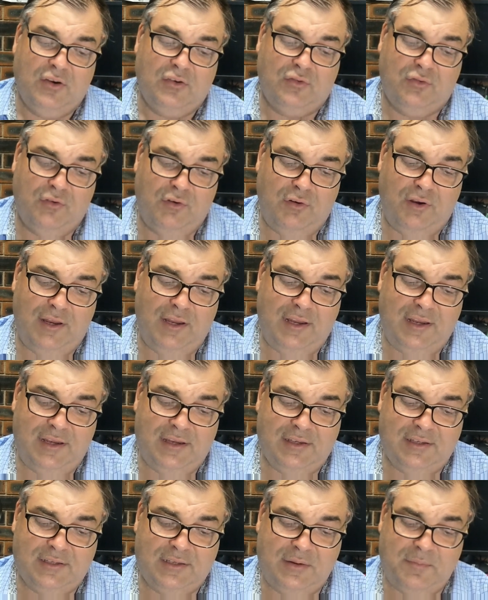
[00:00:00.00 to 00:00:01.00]
Truly
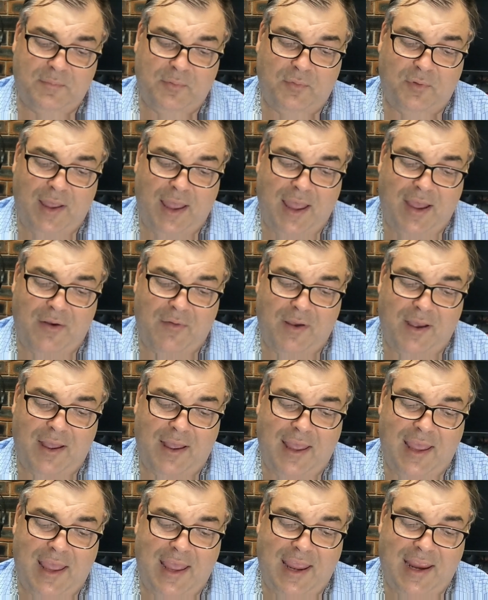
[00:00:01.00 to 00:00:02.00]
simple
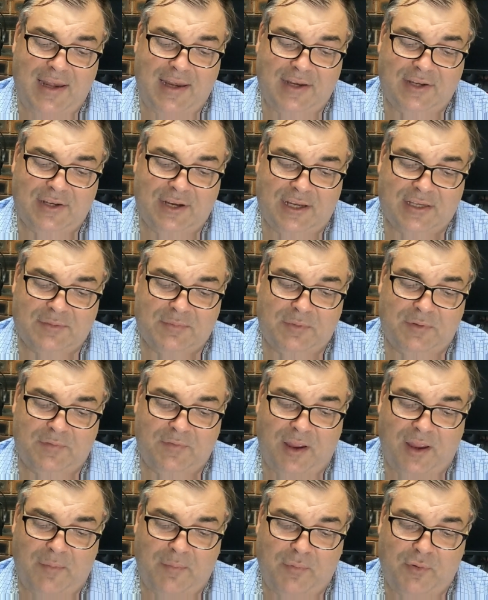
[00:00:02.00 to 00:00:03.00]
hour hand adjustment
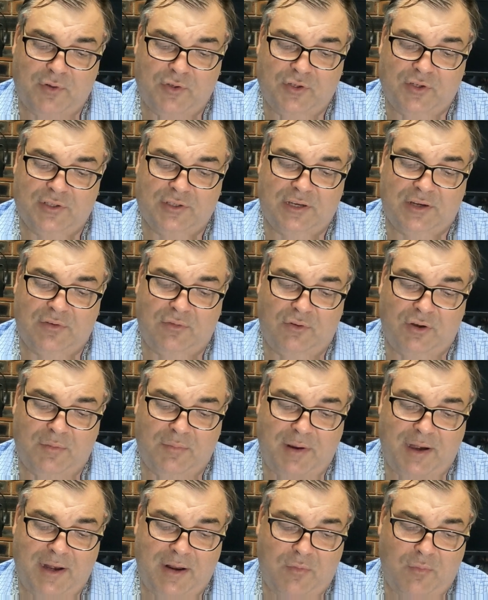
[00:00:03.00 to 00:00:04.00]
via pushes and
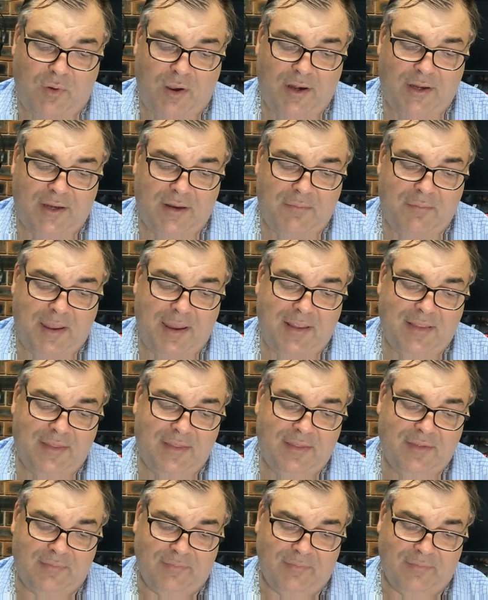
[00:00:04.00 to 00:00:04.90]
automatic winding make